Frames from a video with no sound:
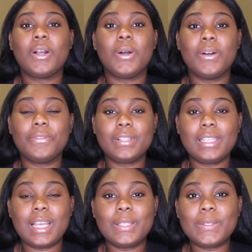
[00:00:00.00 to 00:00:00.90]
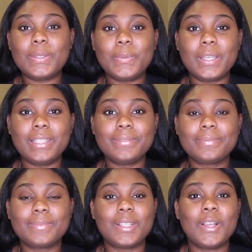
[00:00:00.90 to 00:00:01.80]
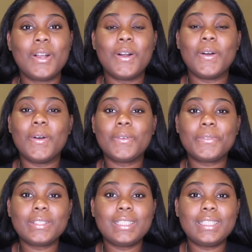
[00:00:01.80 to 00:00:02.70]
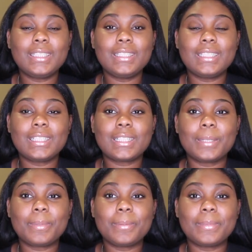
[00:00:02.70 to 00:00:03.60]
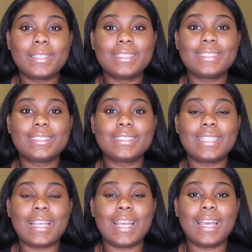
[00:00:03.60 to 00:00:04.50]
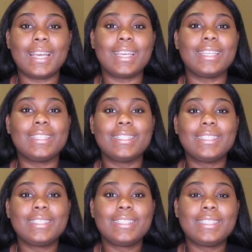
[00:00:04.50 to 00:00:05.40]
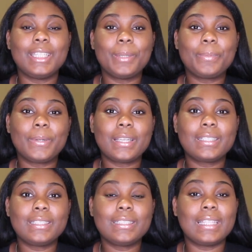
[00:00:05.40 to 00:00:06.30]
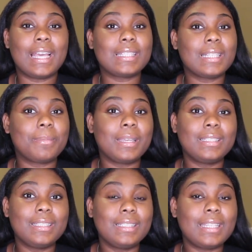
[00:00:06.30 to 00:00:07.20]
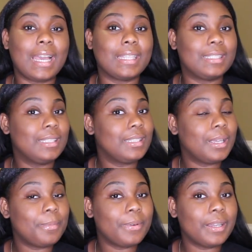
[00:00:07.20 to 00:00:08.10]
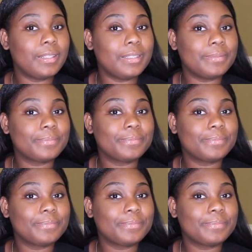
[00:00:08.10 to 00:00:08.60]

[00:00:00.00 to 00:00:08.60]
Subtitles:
Hopefully I lose the weight. Hopefully in a couple of months I get pregnant. Last time I did it, I did get pregnant,